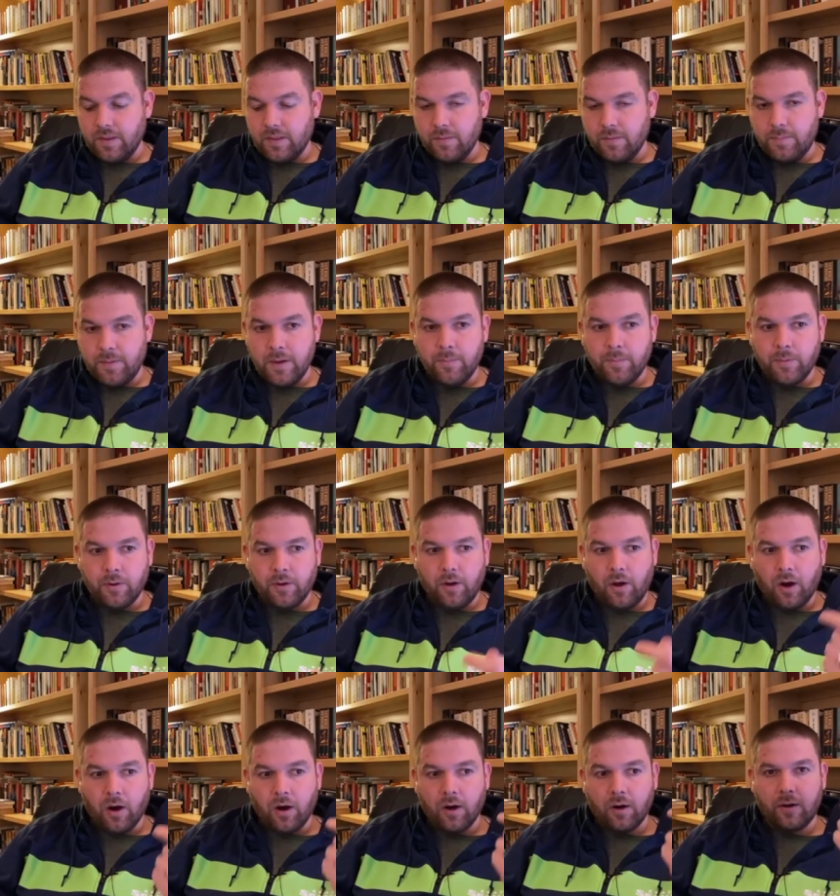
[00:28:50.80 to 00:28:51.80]
the people
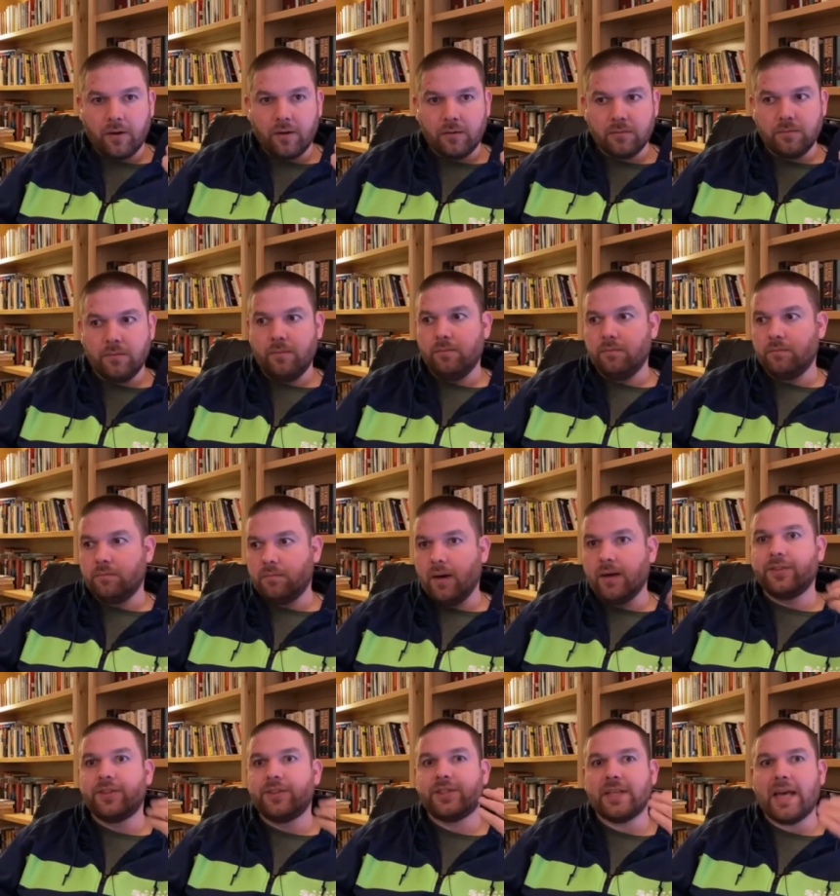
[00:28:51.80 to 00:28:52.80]
are
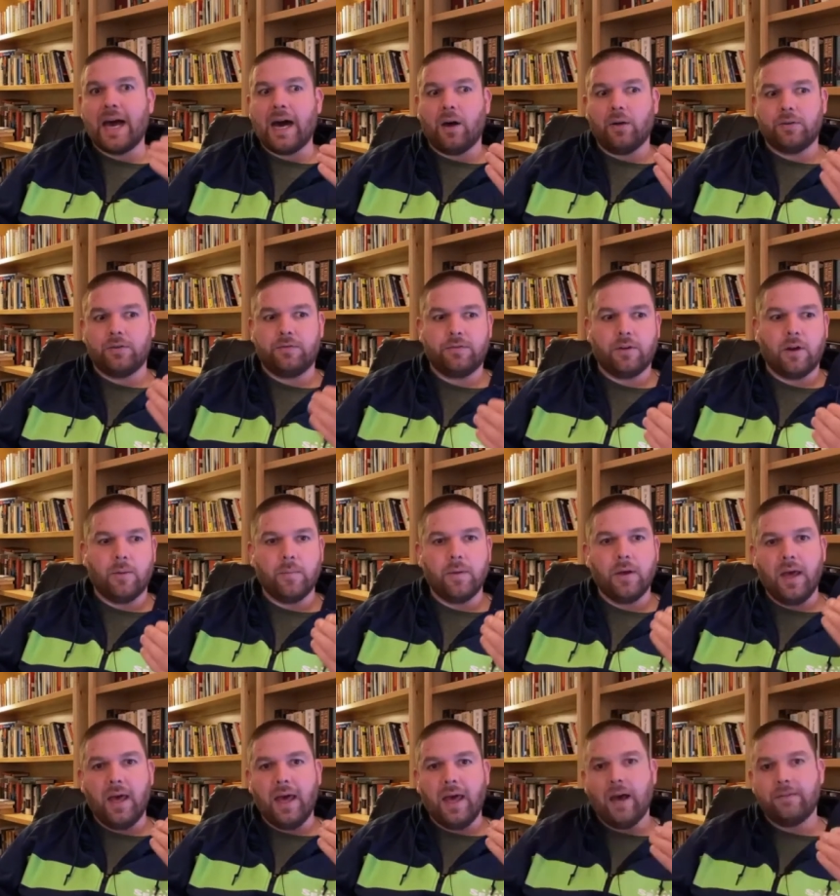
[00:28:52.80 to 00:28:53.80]
months out from
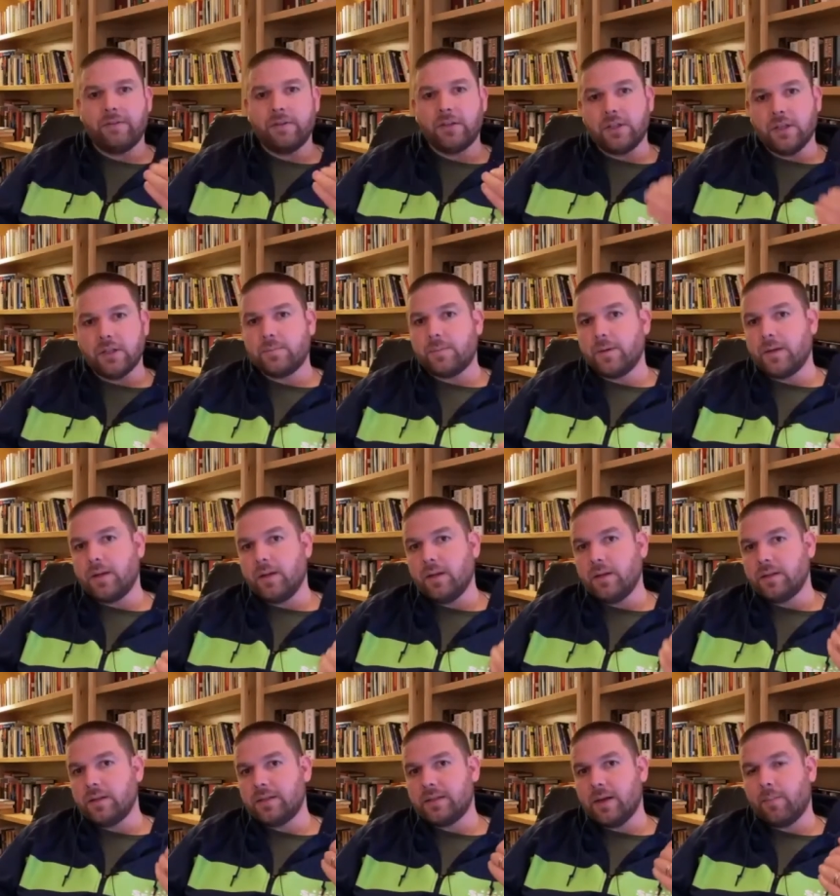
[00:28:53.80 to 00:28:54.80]
having just been
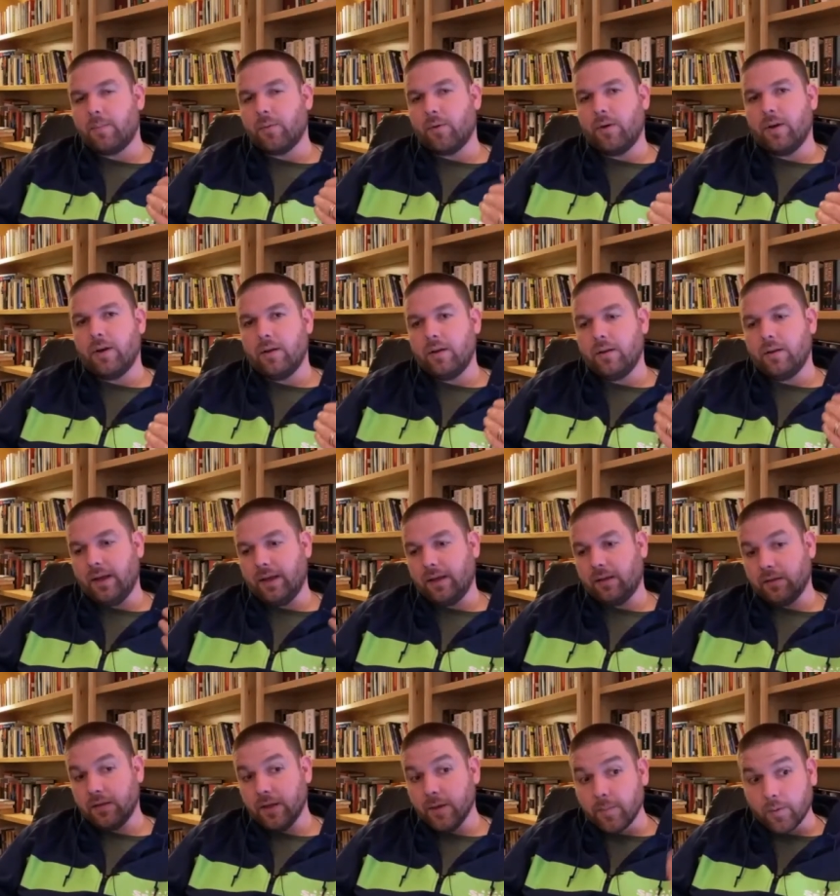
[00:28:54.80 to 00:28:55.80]
separate, like
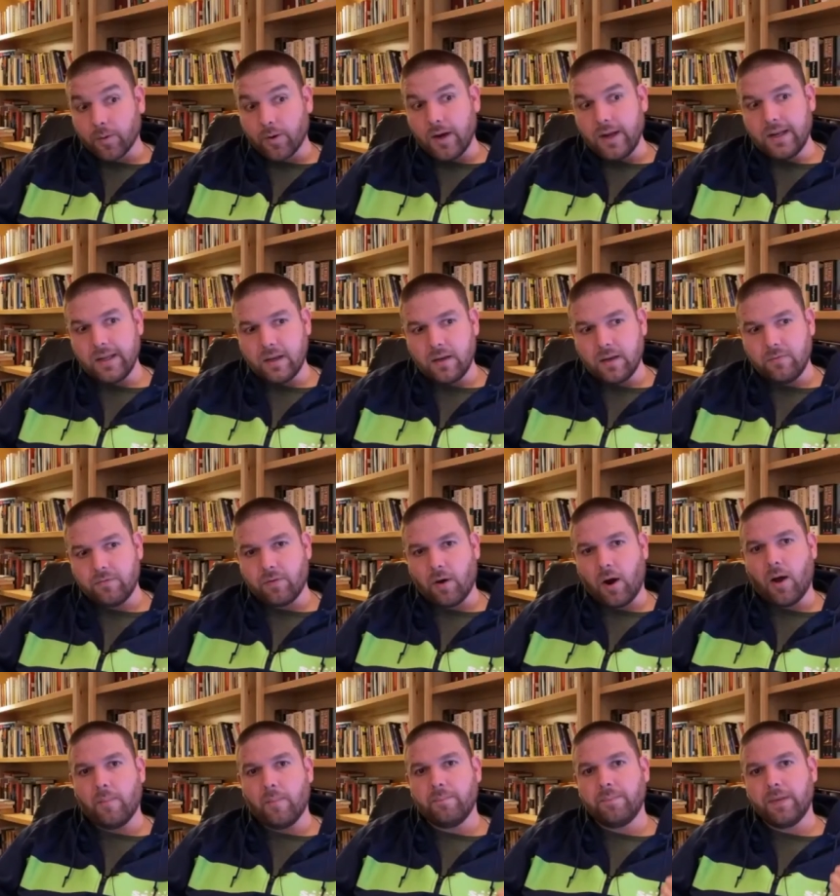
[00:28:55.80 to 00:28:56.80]
liberated
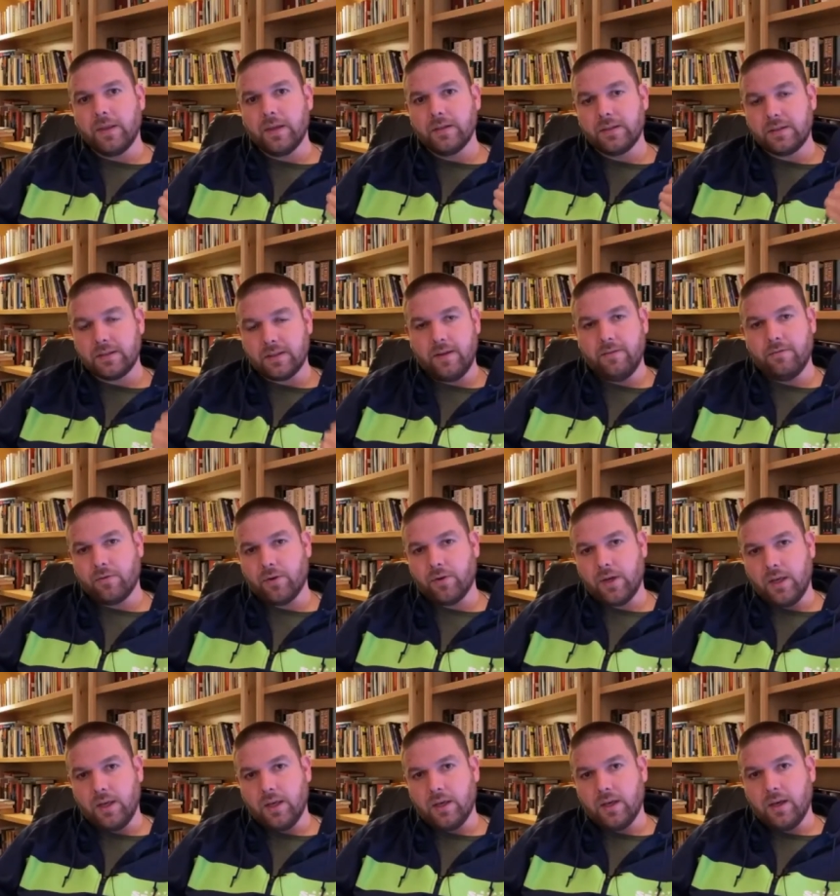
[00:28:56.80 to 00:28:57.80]
from
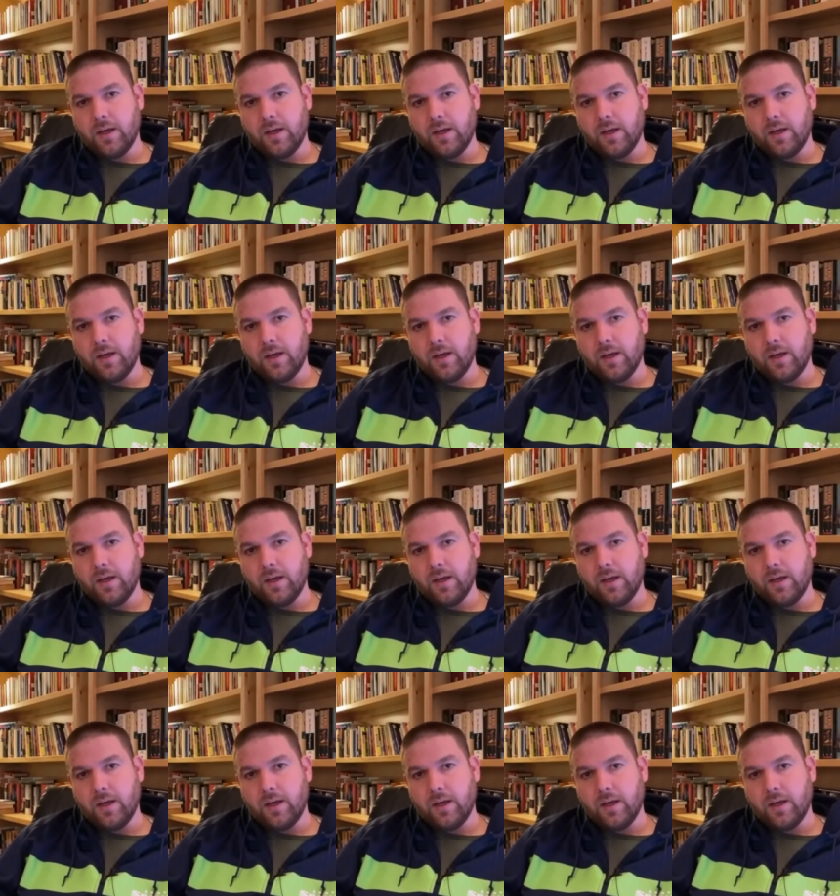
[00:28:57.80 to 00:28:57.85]
slavery.